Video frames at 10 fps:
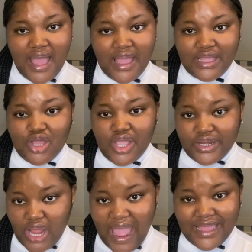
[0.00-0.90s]
I
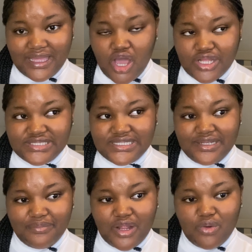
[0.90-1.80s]
can't
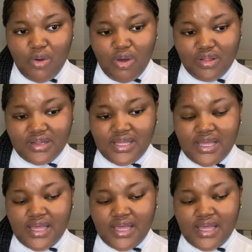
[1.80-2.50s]
sleep at all.